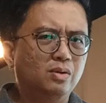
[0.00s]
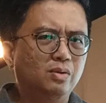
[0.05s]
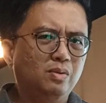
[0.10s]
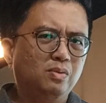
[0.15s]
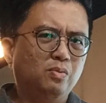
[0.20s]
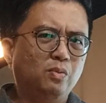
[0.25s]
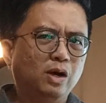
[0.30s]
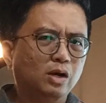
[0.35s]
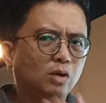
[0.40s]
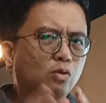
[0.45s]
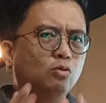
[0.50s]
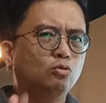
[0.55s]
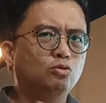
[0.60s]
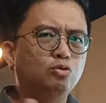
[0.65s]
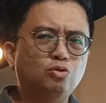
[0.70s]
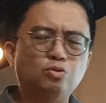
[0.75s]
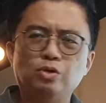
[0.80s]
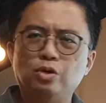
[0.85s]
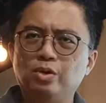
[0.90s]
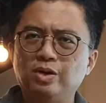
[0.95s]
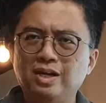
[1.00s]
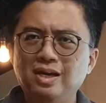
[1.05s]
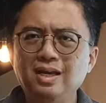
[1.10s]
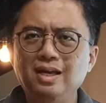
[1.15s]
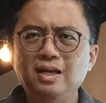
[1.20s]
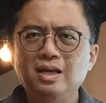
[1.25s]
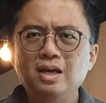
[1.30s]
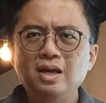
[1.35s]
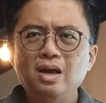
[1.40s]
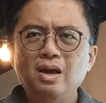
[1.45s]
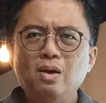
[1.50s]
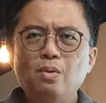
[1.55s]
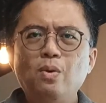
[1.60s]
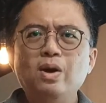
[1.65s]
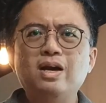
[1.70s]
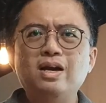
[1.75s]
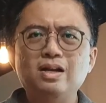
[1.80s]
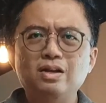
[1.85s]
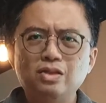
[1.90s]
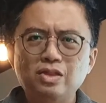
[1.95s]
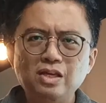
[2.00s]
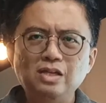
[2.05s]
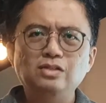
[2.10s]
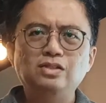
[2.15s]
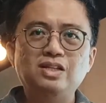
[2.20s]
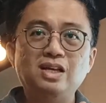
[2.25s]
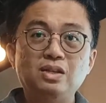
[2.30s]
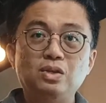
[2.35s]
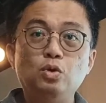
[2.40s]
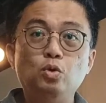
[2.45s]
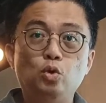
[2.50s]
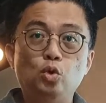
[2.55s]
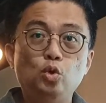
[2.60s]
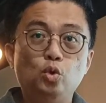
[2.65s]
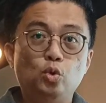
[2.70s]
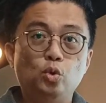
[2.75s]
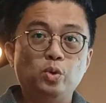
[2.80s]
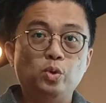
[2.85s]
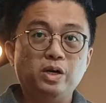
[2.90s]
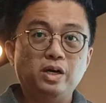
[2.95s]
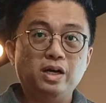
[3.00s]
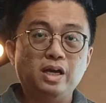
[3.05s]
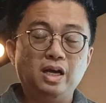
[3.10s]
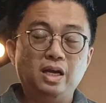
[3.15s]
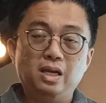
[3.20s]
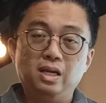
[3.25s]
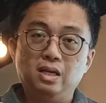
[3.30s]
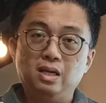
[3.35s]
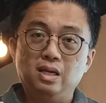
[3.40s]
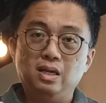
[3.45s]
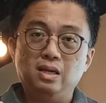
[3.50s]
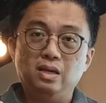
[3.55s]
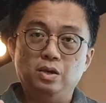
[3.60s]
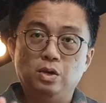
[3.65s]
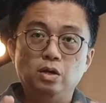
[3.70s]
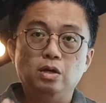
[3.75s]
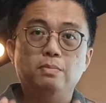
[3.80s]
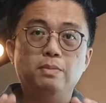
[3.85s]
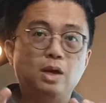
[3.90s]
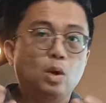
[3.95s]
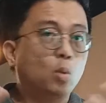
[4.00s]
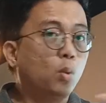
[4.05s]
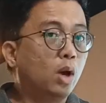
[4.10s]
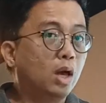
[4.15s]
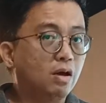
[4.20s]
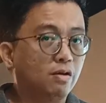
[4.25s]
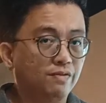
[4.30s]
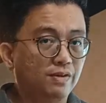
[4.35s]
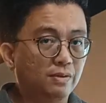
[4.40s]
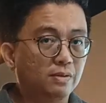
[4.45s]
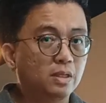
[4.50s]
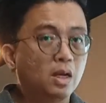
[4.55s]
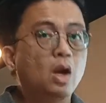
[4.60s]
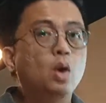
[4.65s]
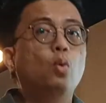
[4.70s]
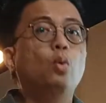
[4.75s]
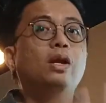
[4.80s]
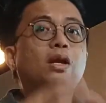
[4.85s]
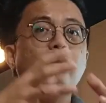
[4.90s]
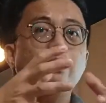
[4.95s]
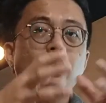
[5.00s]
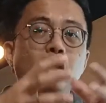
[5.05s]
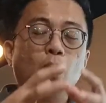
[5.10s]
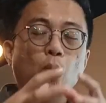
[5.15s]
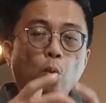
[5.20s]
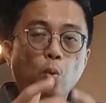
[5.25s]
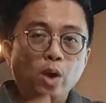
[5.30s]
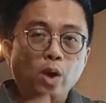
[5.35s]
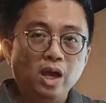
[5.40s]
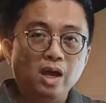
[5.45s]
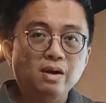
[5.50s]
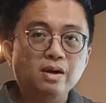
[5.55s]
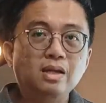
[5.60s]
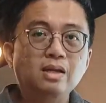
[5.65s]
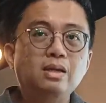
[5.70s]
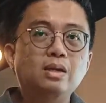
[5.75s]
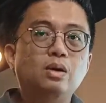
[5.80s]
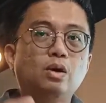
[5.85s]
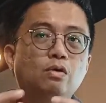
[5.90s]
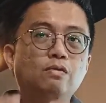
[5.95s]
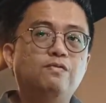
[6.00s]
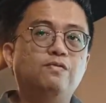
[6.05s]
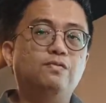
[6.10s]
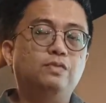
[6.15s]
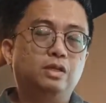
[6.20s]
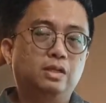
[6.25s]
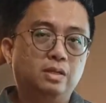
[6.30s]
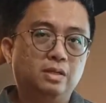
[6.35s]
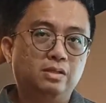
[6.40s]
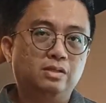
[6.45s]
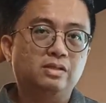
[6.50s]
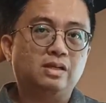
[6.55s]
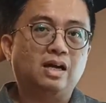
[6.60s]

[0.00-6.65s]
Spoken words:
you know, what goes through your day, what kind of things that you do, and you got to be aware of it. Without awareing of the